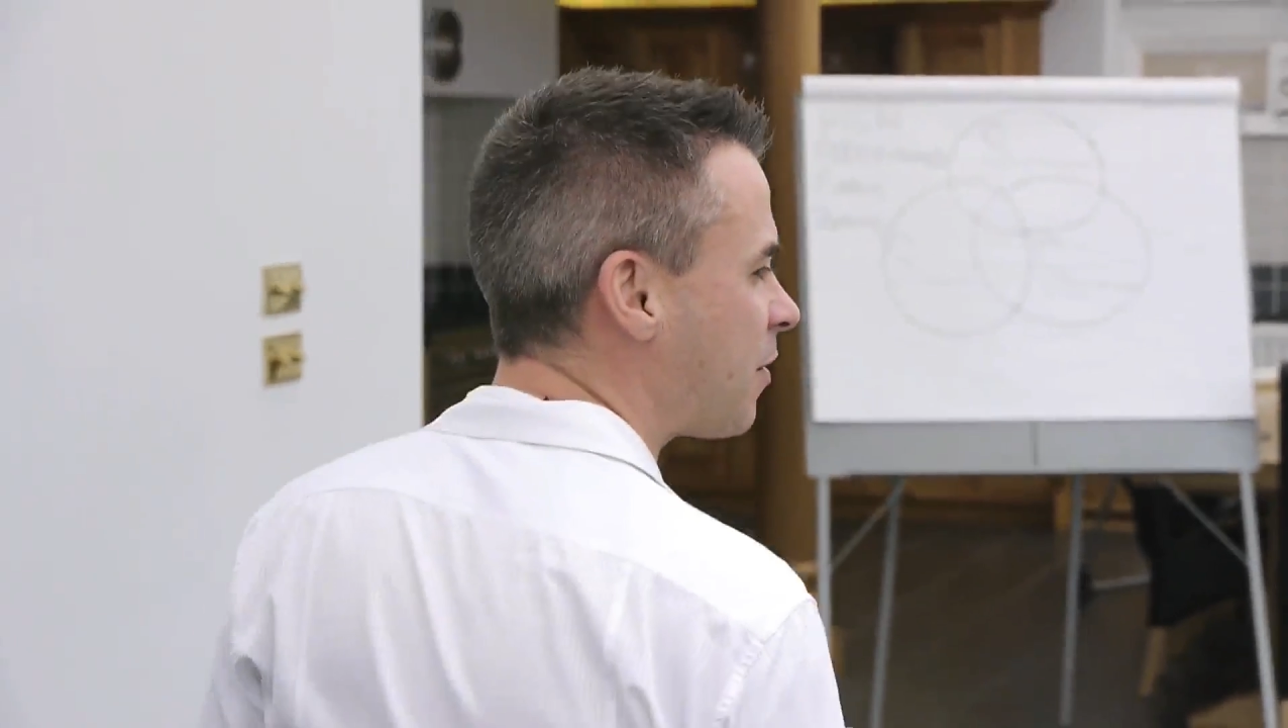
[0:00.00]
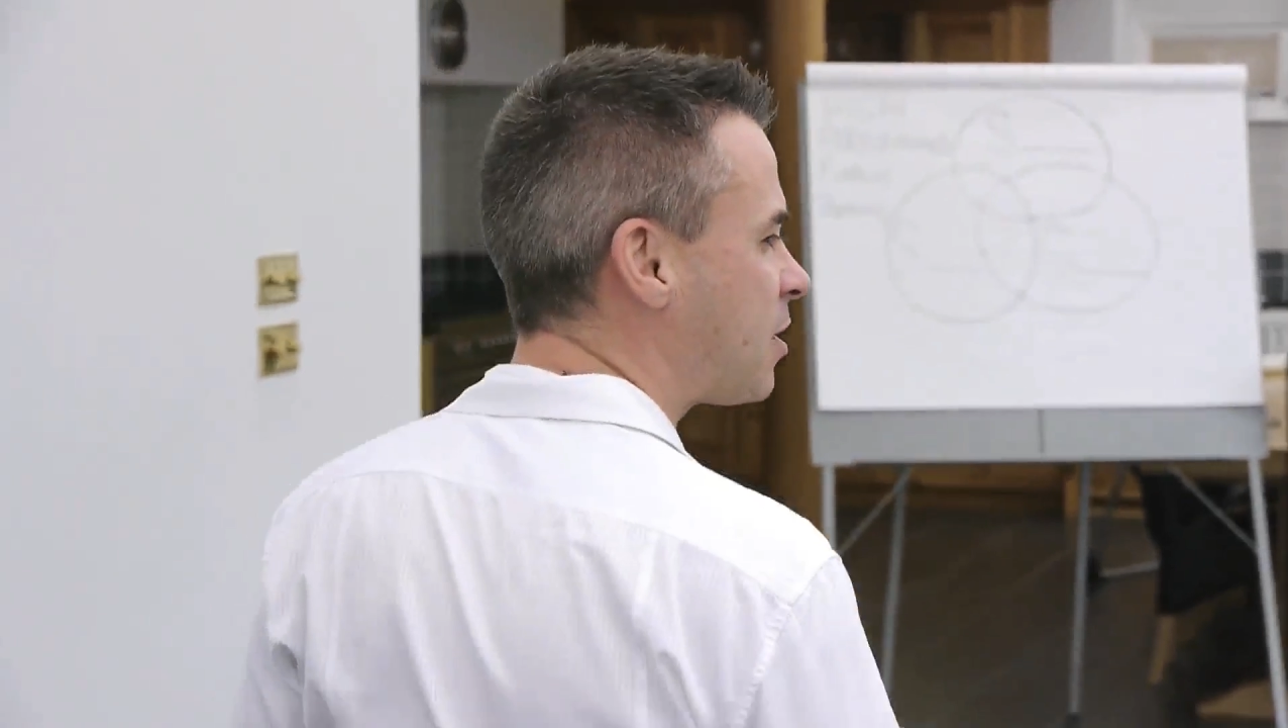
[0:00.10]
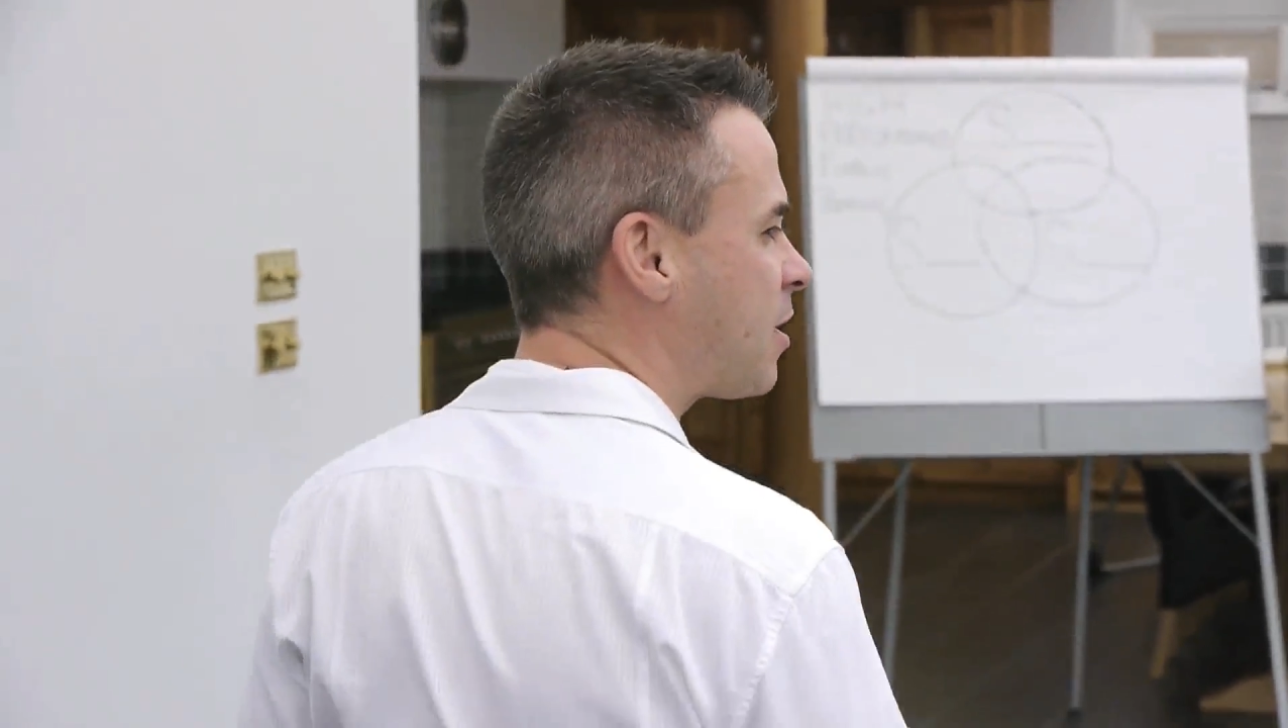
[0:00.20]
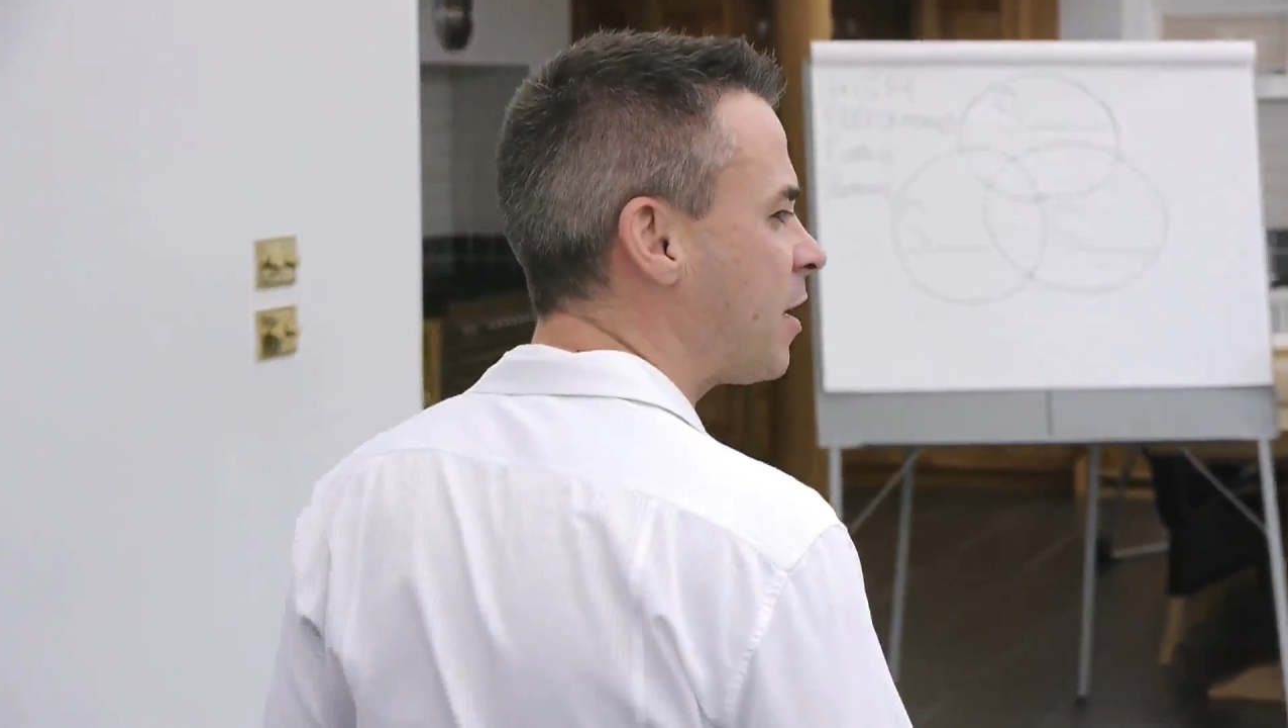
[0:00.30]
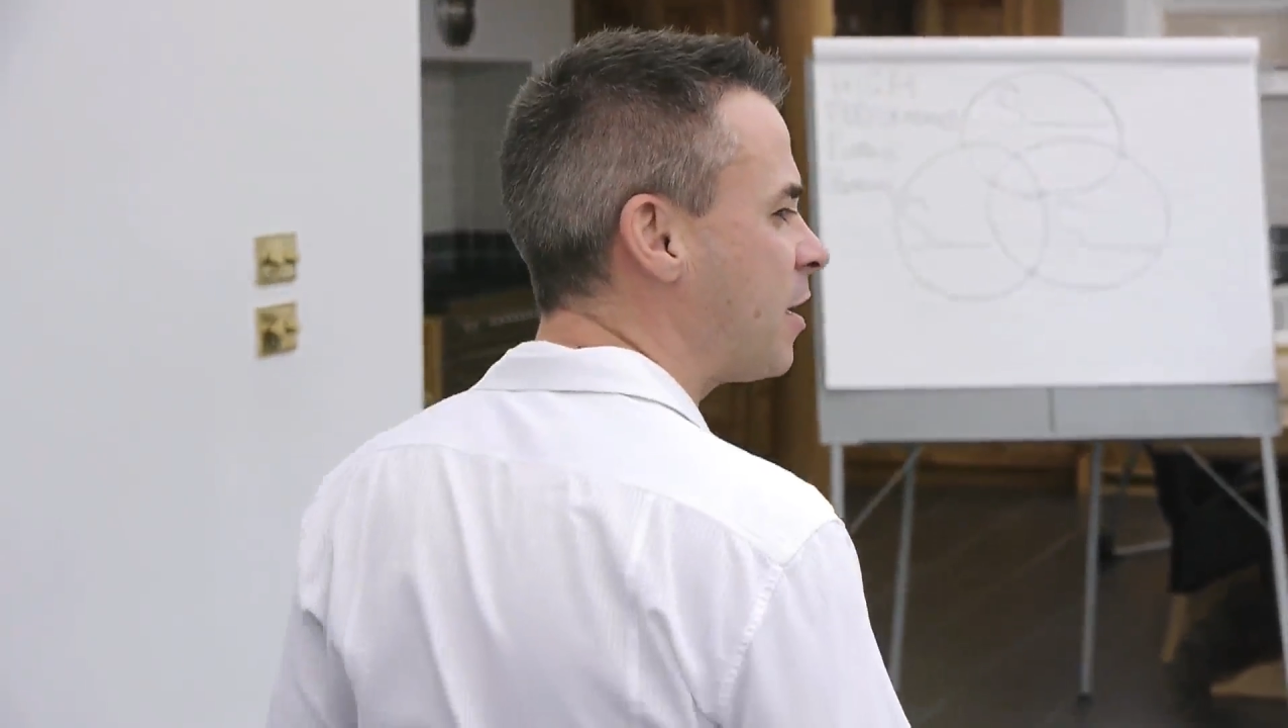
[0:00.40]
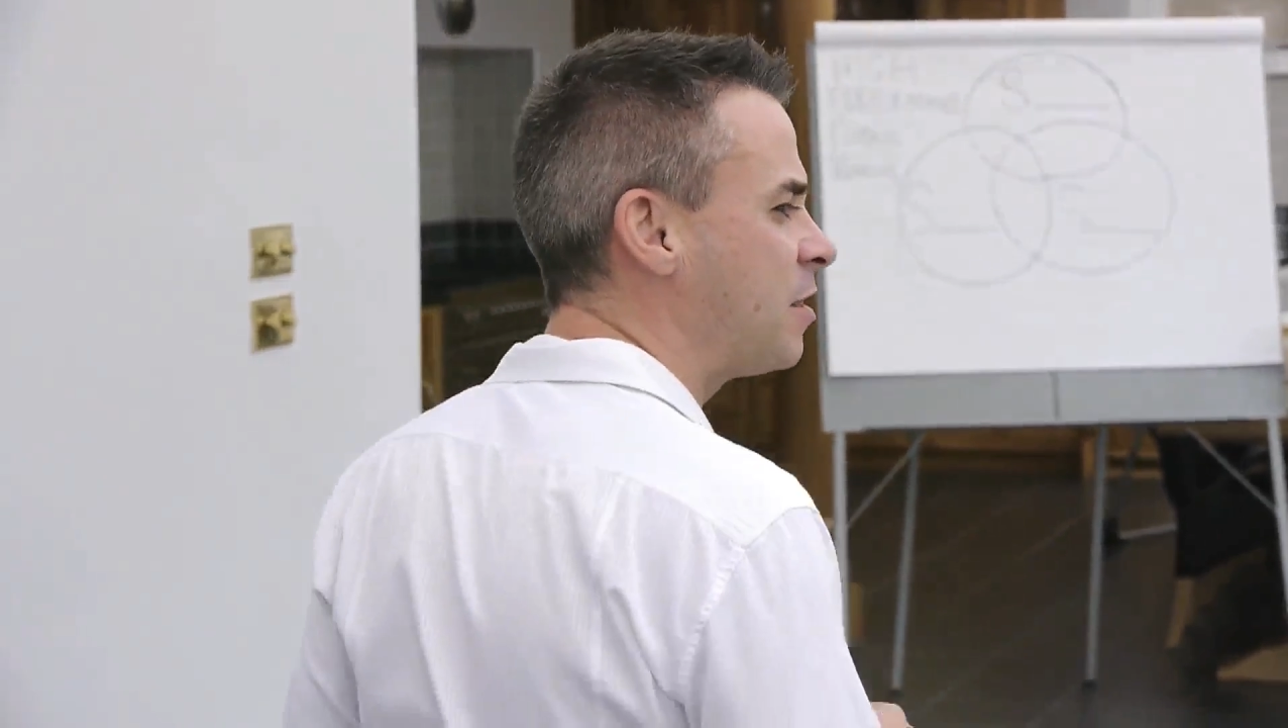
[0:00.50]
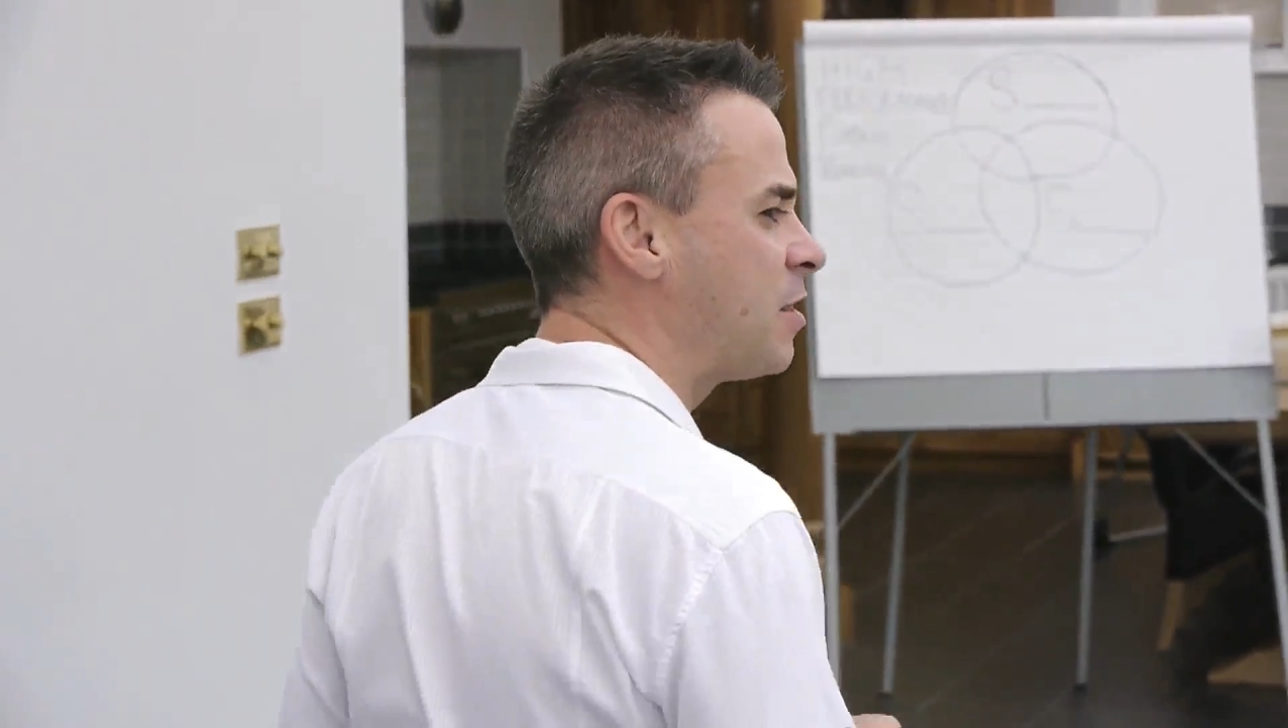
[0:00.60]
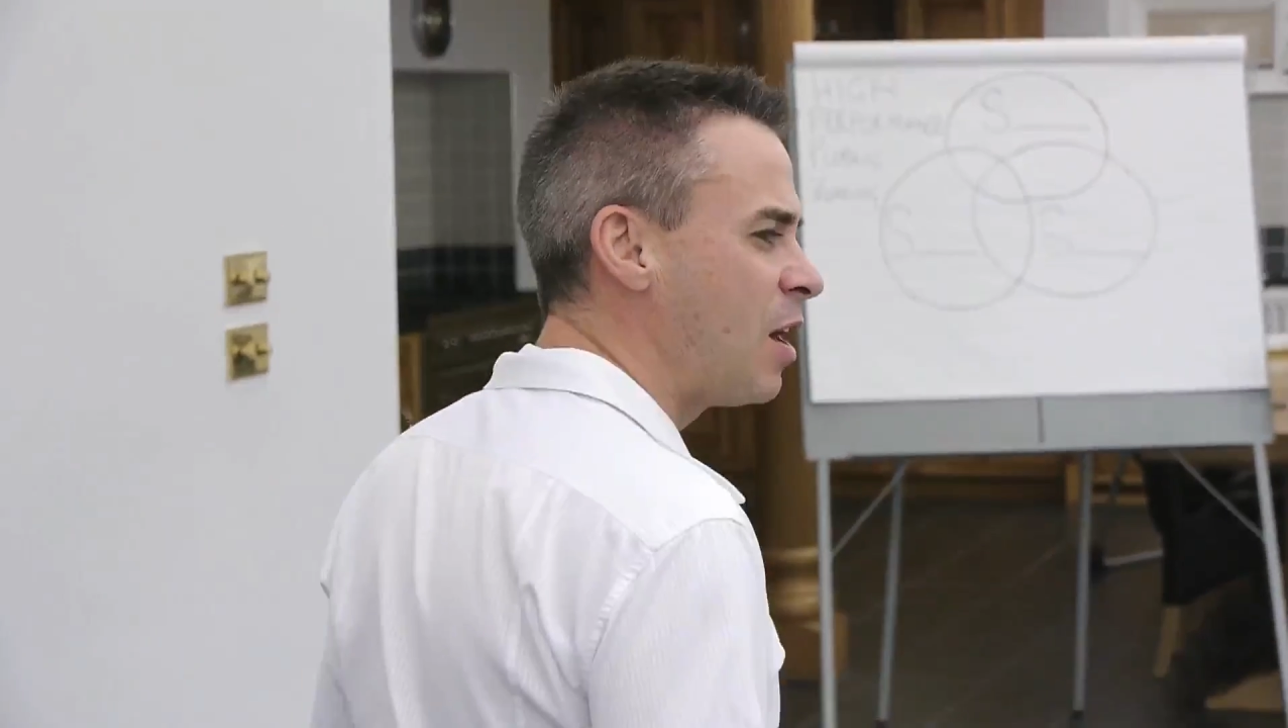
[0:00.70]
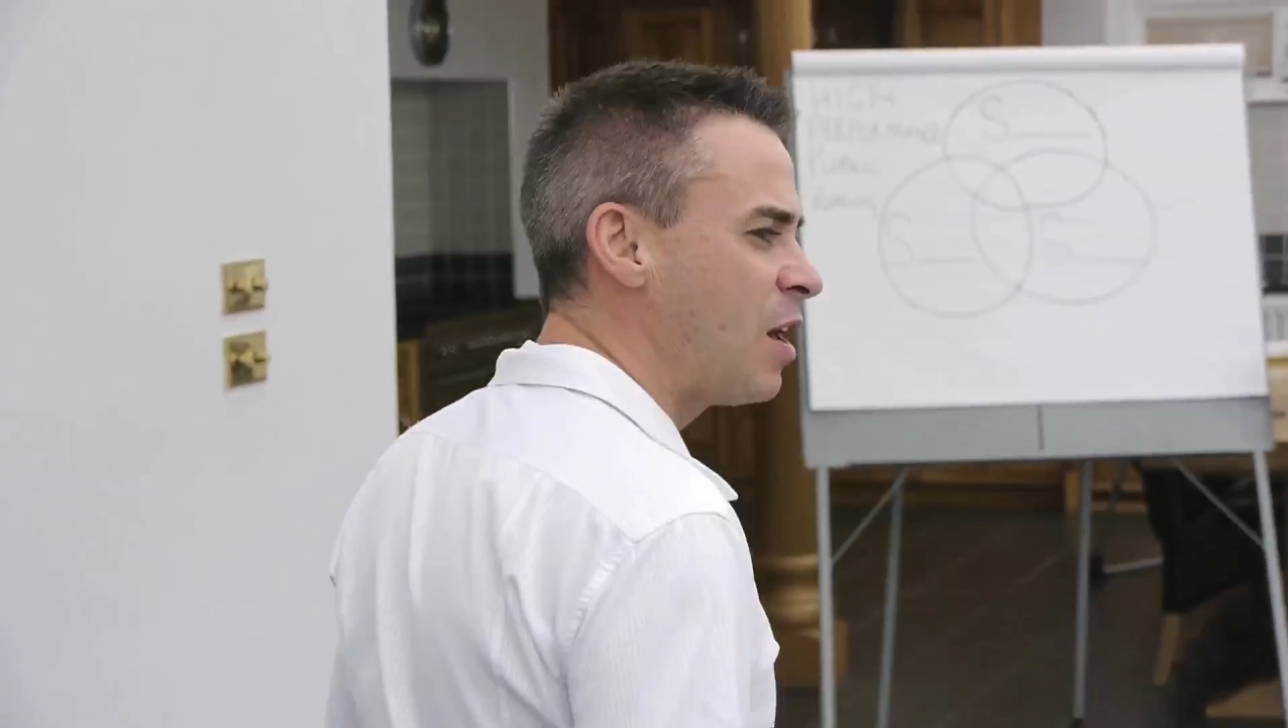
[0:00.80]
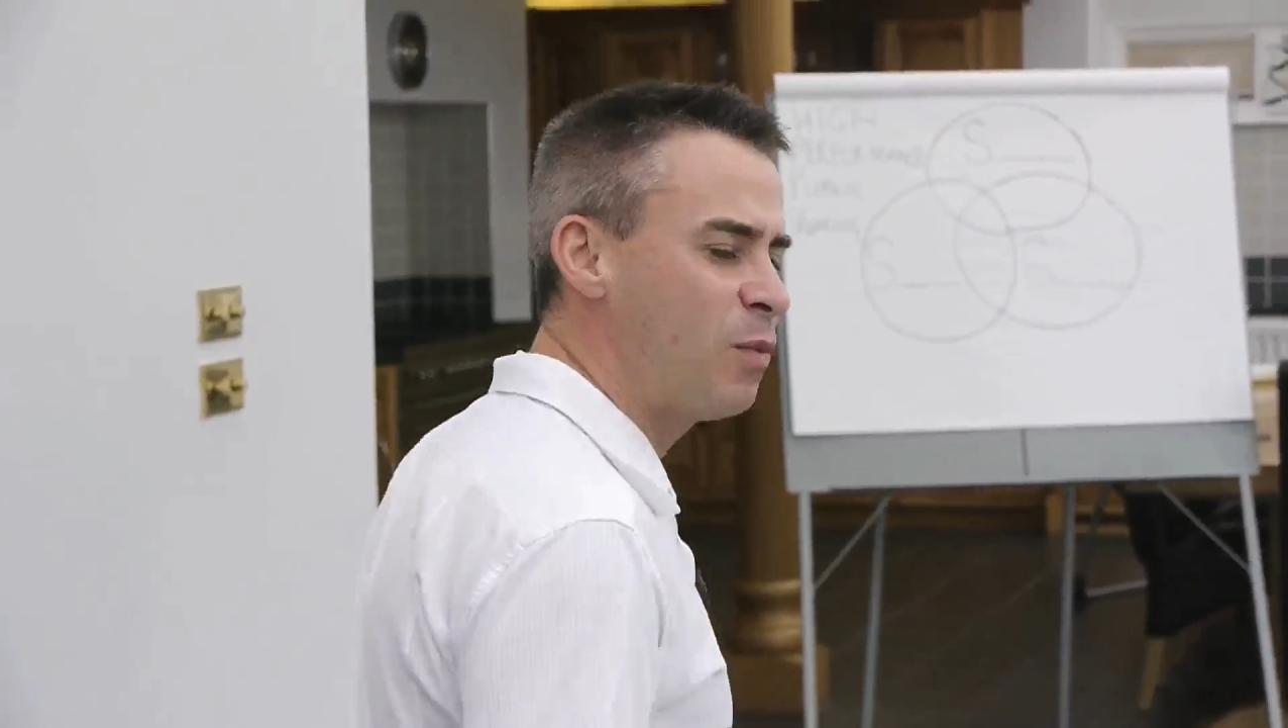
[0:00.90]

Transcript: the stage